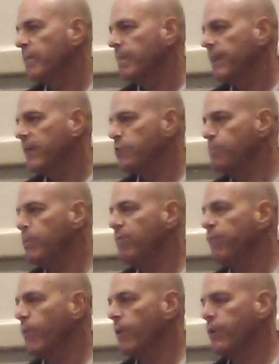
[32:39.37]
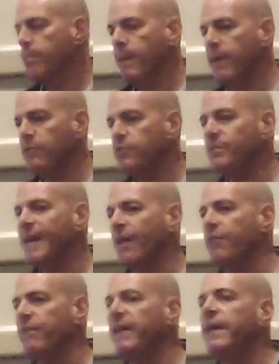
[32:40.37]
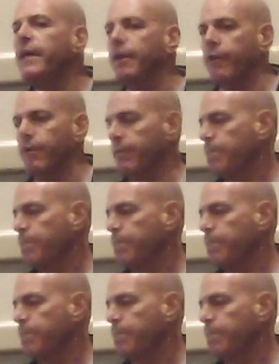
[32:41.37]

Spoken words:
Let's move 400 miles south of here.